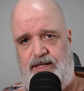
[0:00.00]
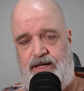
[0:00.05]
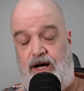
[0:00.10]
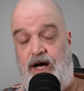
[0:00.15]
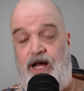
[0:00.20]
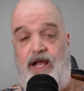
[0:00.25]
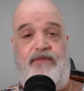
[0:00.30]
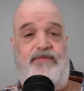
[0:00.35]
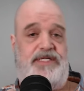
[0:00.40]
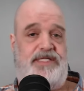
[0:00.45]

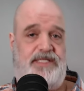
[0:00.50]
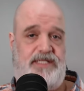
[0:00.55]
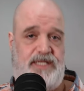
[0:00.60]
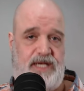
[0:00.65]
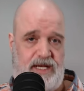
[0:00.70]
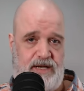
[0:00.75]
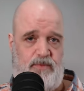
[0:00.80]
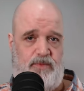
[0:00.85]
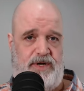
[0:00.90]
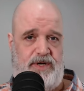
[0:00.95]
all of a
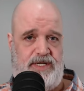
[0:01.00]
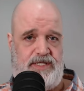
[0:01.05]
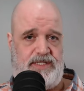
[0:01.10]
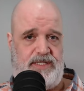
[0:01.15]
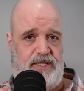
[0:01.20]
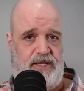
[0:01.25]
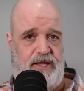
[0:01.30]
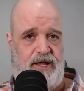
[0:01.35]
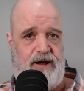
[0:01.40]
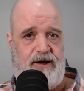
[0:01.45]
sudden when it's
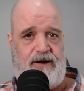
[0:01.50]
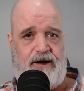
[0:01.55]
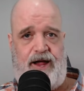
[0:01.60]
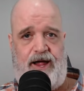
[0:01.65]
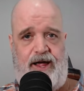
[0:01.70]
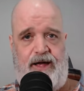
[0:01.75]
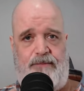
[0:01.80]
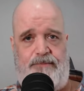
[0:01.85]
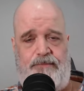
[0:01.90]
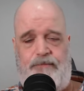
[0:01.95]
in their
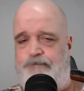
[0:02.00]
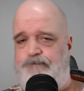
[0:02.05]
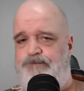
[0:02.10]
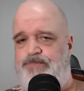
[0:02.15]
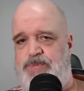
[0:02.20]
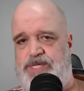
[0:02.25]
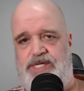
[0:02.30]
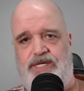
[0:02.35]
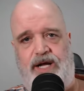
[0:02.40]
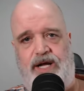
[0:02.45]
camp,
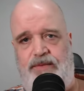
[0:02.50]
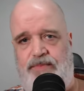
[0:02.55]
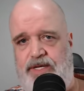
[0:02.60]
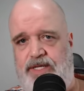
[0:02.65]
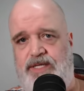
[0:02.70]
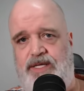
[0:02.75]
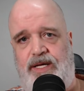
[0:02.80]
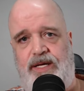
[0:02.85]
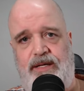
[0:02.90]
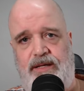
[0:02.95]
it's not a
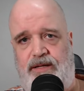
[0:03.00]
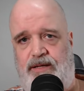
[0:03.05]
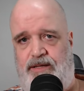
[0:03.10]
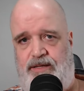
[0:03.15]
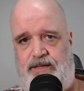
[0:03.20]
big deal.